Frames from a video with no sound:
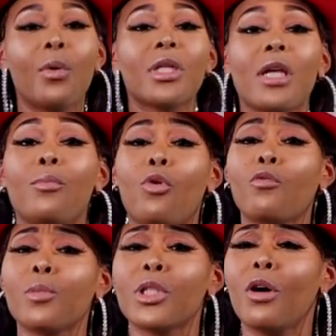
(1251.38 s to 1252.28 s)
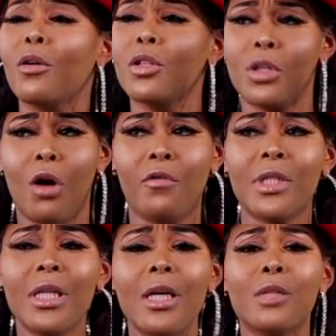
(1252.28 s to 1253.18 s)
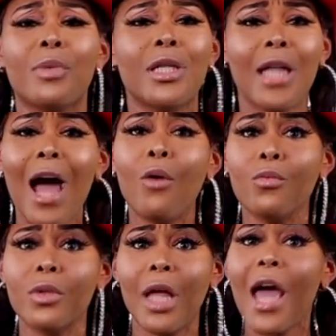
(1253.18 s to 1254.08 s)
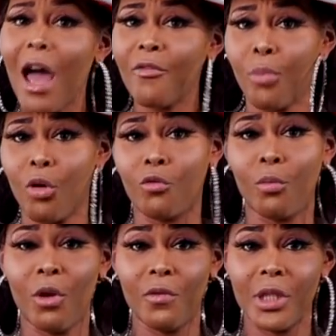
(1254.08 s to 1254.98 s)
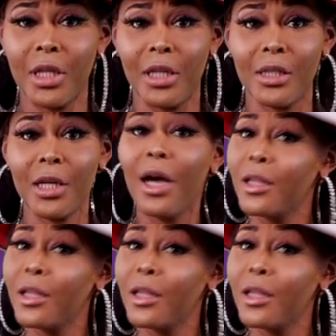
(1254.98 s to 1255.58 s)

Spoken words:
he wanted to take Ballroom to overseas, but now they have Ballroom overseas.